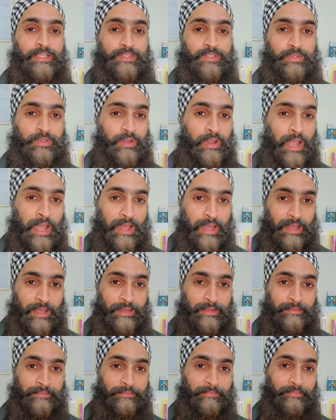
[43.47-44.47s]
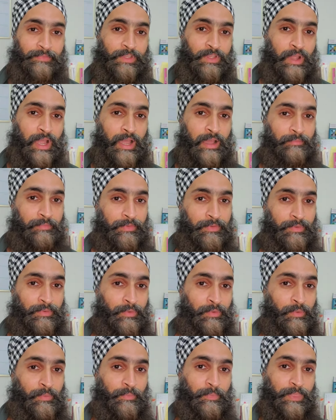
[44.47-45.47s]
So you have you have
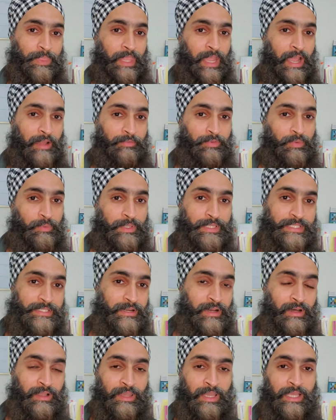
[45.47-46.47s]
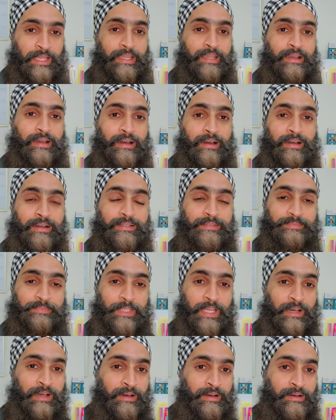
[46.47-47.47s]
to have to install like a
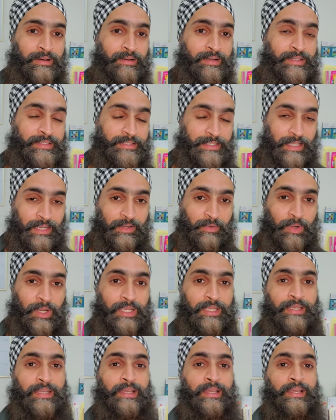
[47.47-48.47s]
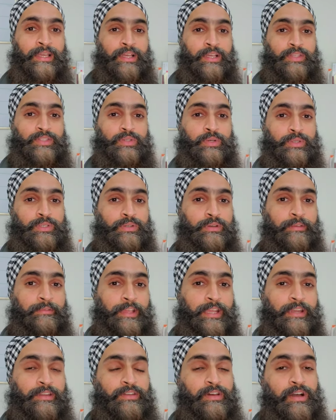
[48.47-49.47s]
uh, sink, right? So today
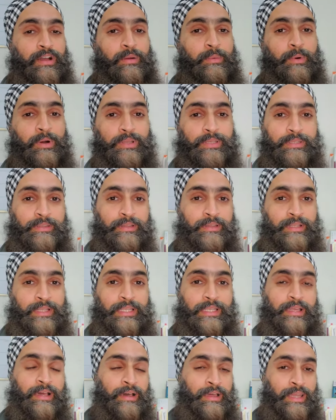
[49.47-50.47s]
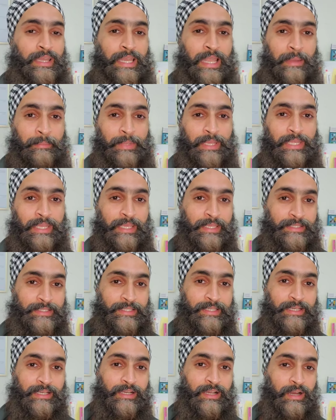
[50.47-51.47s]
we're gonna talk about a, a laminate
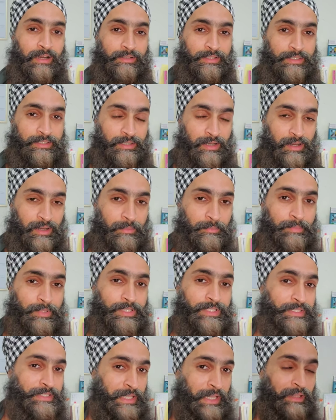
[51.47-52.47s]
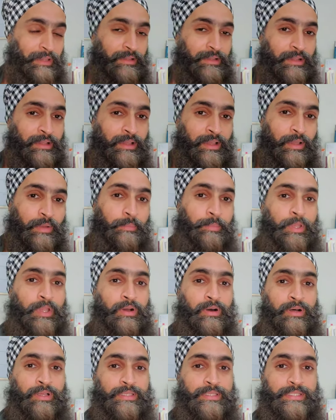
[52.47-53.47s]
countertop sink
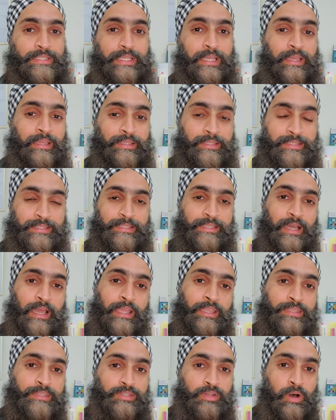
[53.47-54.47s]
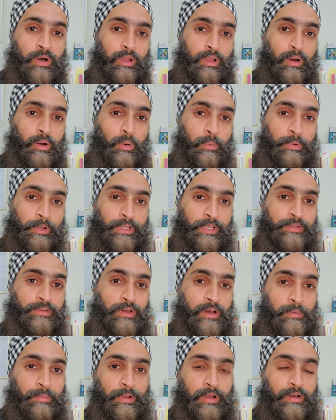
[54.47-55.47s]
because it's installed over the
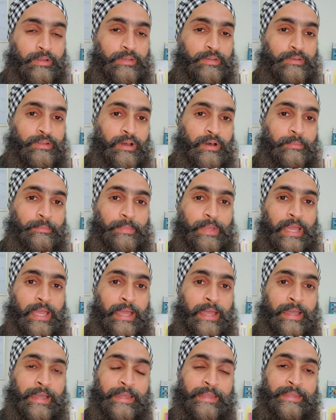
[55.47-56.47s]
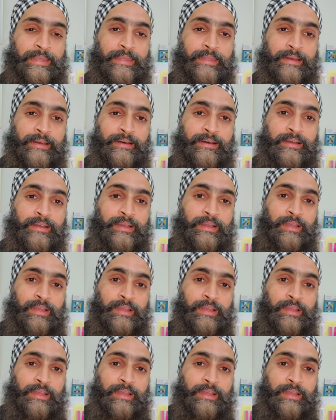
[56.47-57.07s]
top countertop and uh,